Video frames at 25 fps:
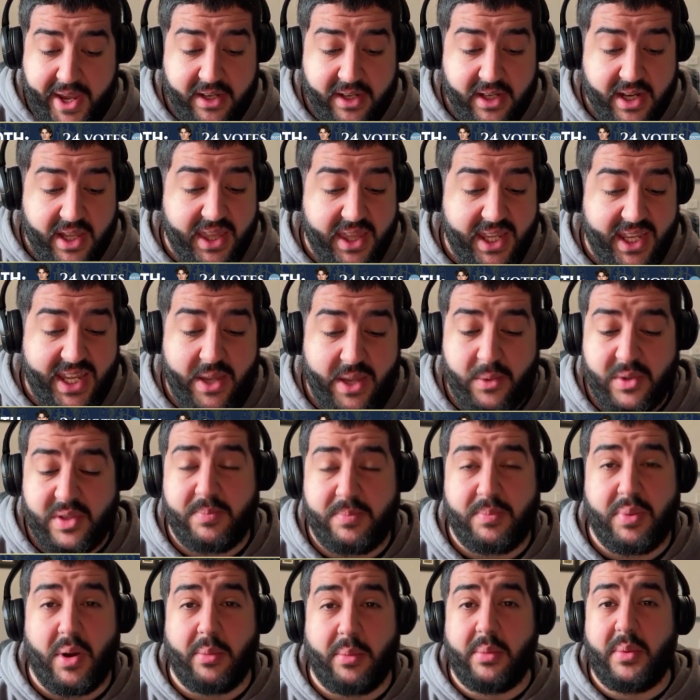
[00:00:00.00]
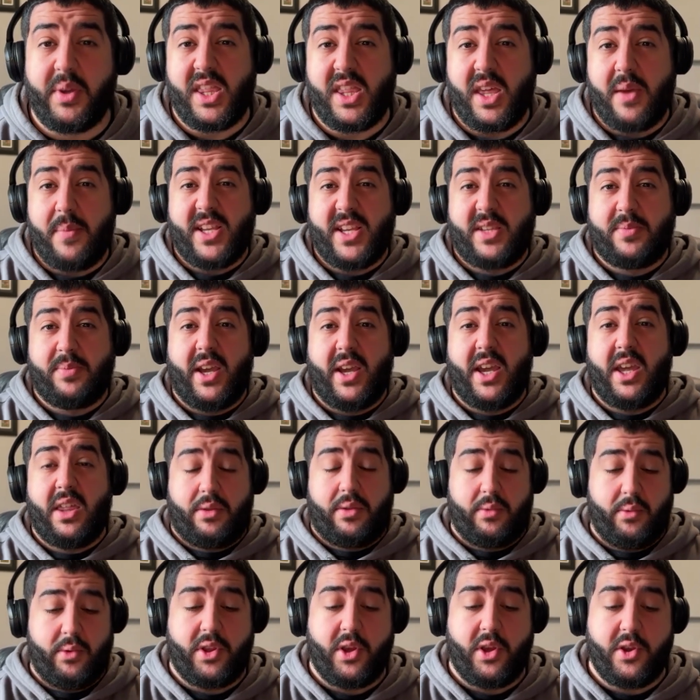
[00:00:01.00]
And I think he was probably their best player
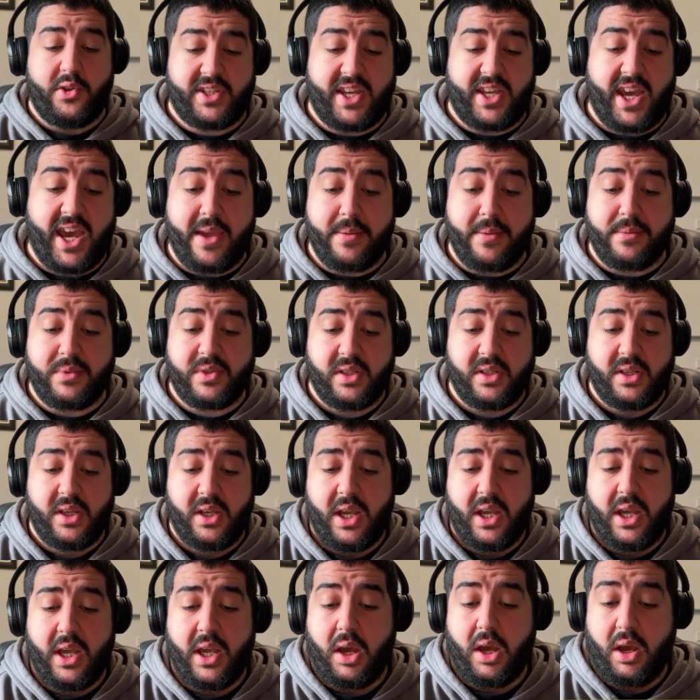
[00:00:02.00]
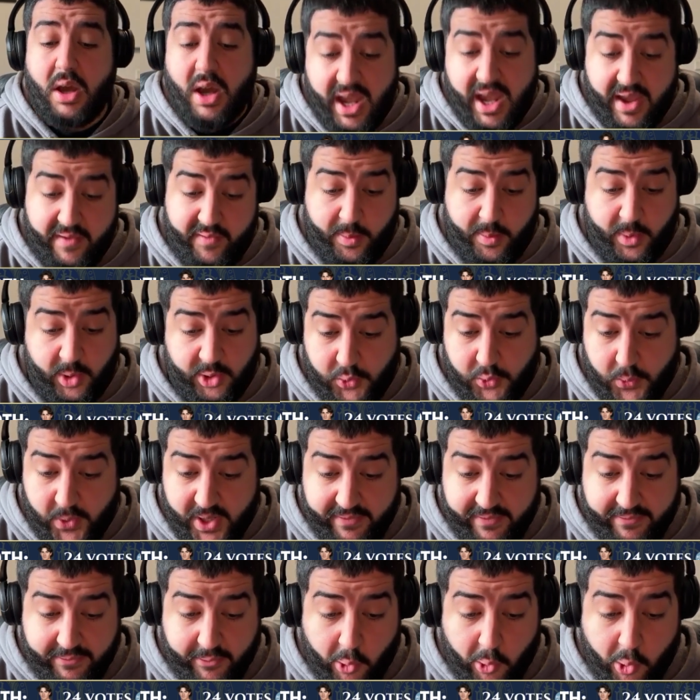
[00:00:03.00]
through those games. I have him on
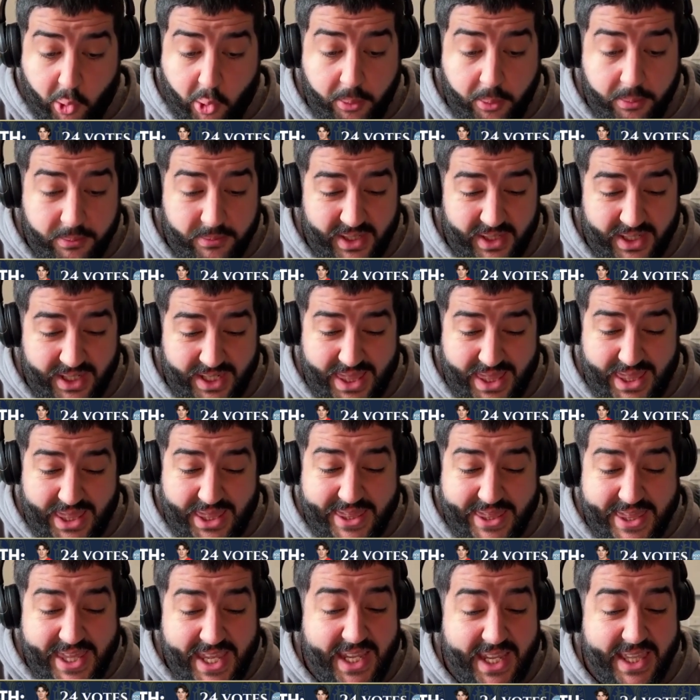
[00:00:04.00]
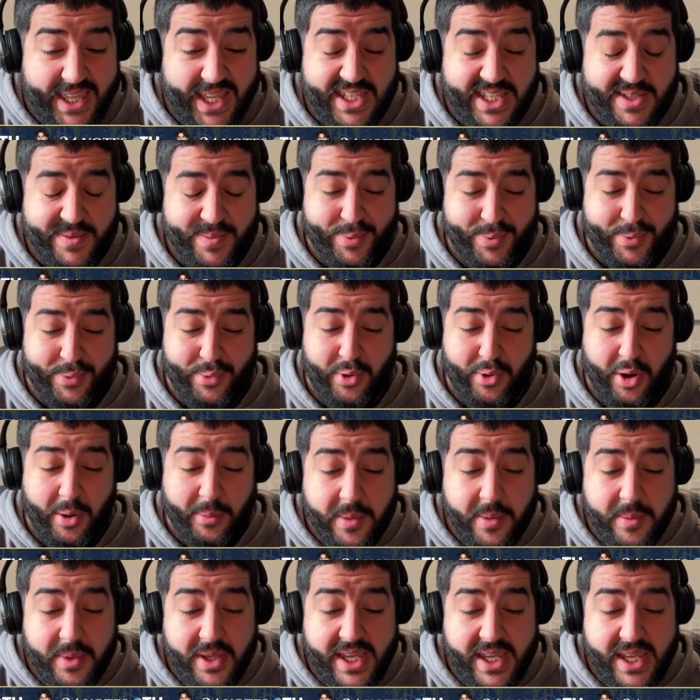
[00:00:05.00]
24, and I think that's
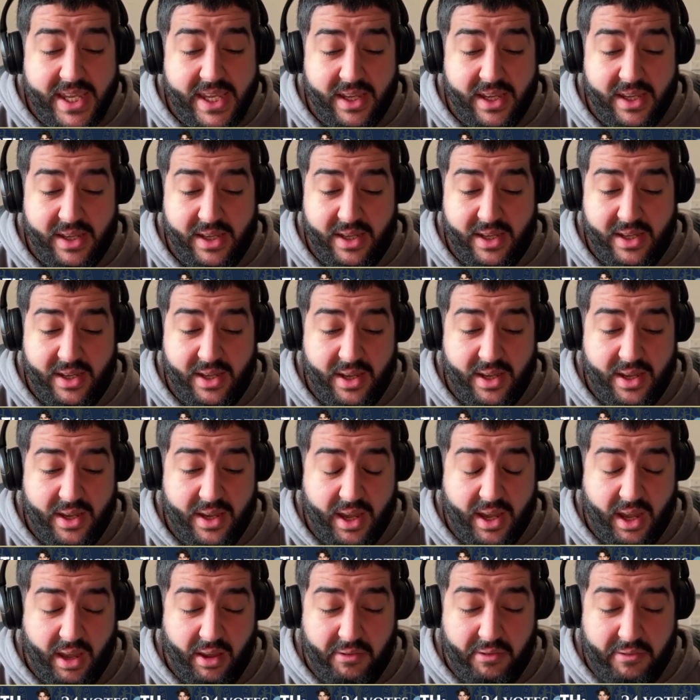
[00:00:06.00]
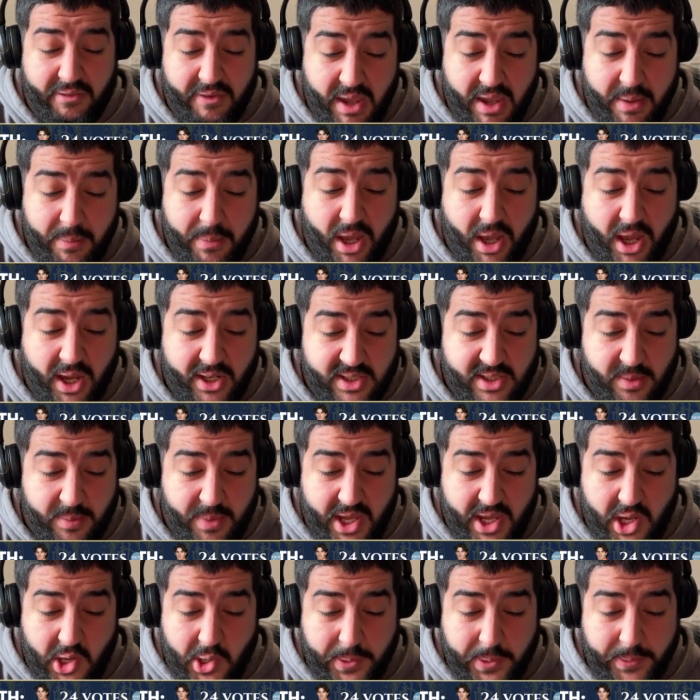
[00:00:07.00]
probably a fair mark to
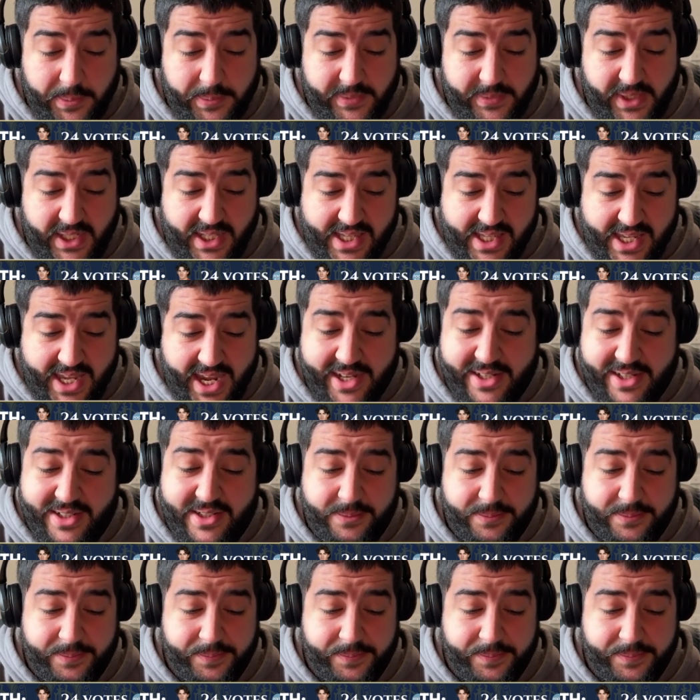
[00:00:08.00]
be on in the end.